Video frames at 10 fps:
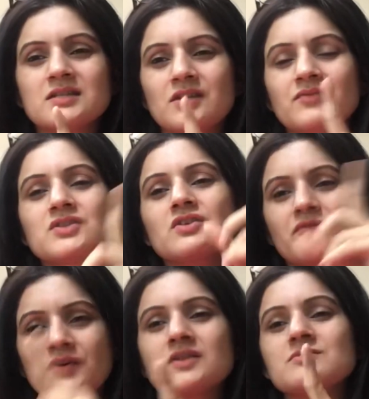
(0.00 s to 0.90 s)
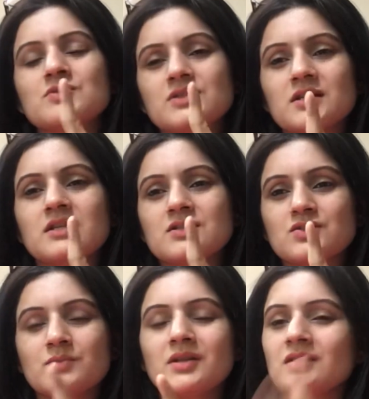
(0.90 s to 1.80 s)
it's your first musical
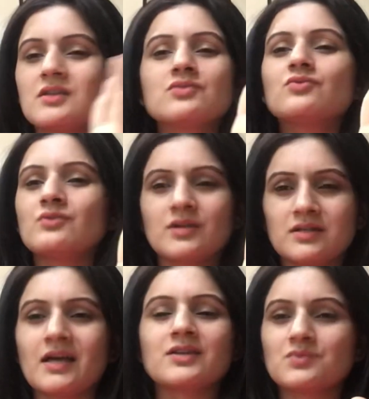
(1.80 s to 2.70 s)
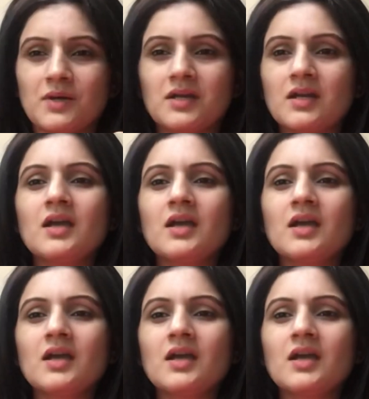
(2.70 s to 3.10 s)
instrument, then do it that way.